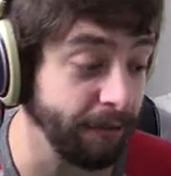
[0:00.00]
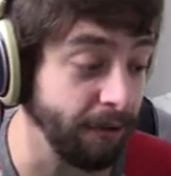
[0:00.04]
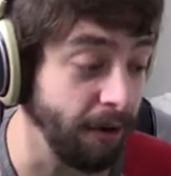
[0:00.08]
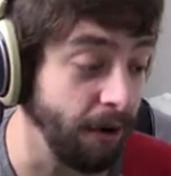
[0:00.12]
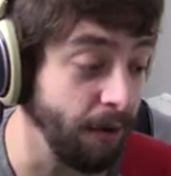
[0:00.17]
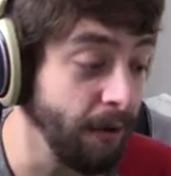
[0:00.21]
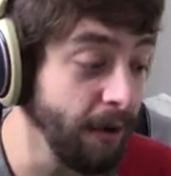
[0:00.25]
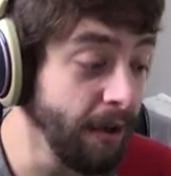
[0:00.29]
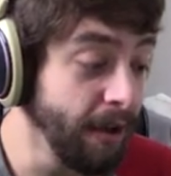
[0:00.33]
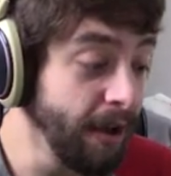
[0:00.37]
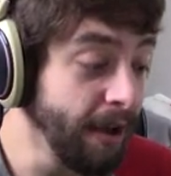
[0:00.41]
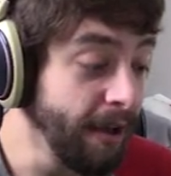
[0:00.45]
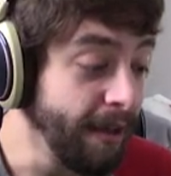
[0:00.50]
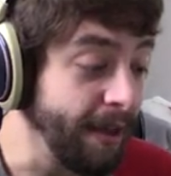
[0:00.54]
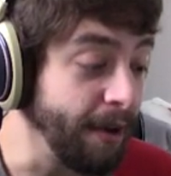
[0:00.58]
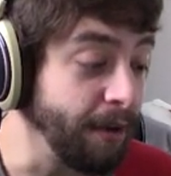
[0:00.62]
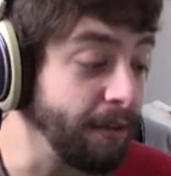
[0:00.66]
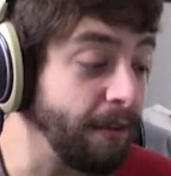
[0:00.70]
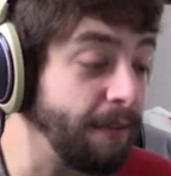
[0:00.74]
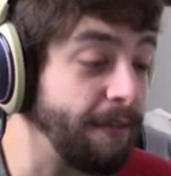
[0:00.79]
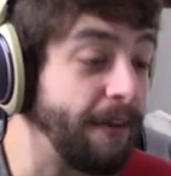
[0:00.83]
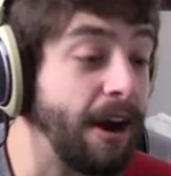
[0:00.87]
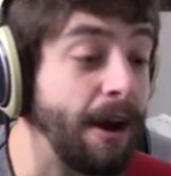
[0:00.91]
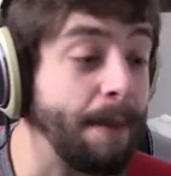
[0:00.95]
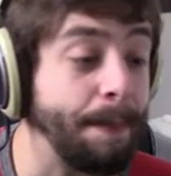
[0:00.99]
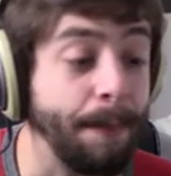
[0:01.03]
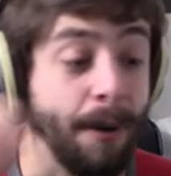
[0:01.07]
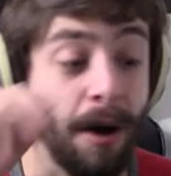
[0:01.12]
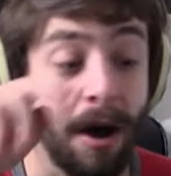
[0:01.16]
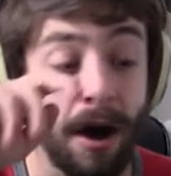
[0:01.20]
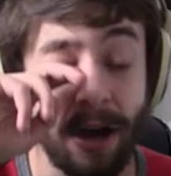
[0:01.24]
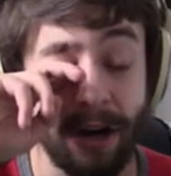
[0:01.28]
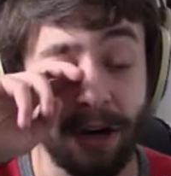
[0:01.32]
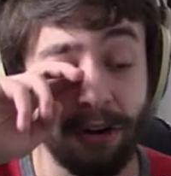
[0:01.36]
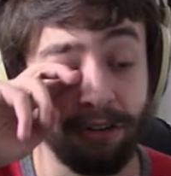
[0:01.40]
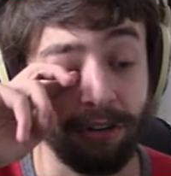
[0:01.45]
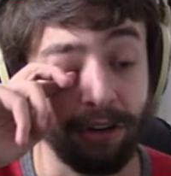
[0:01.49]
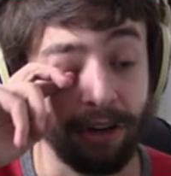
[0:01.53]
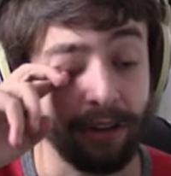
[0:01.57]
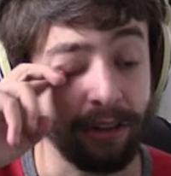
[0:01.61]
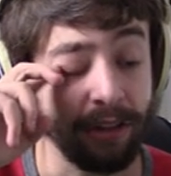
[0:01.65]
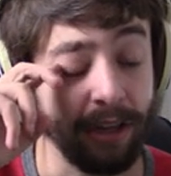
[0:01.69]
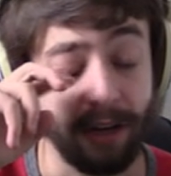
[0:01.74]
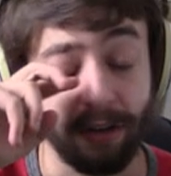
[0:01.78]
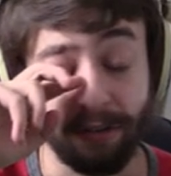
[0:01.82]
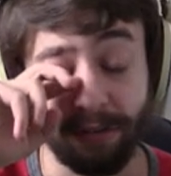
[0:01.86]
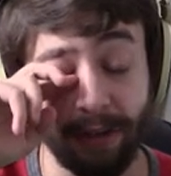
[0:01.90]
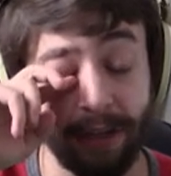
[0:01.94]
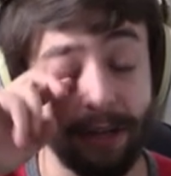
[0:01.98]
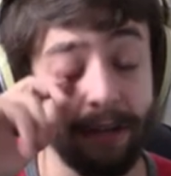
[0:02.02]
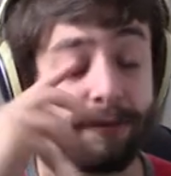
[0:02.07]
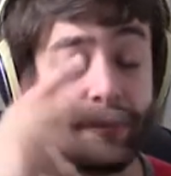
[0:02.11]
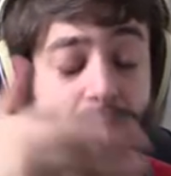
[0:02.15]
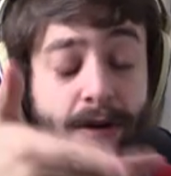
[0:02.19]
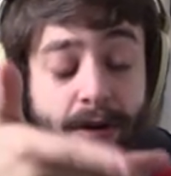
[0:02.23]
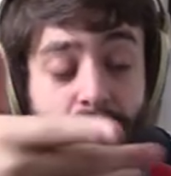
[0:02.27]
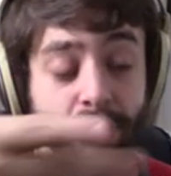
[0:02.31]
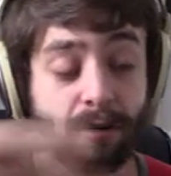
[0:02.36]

So it was a very punishing thing. See.